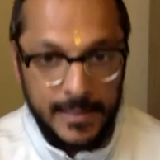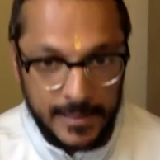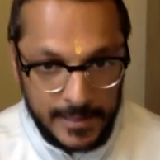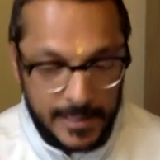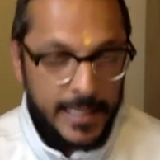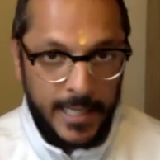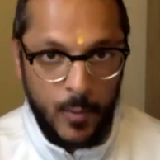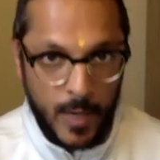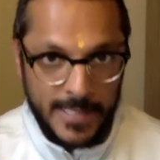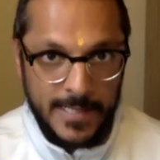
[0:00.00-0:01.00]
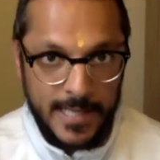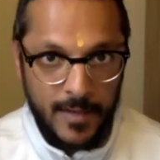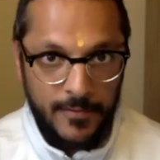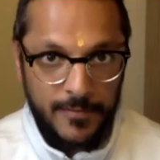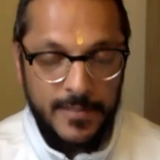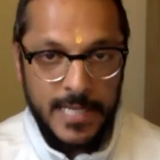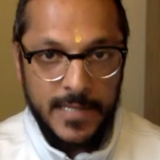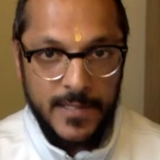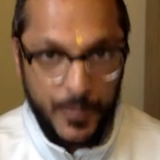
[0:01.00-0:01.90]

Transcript: Leading oneself takes